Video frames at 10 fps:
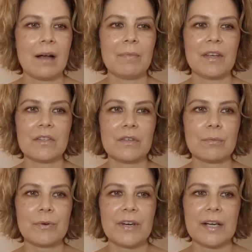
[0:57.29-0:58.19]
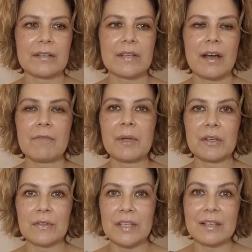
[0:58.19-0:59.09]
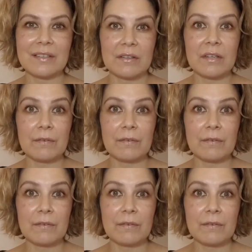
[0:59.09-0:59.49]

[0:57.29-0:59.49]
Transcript: These two products I've been using, as I said,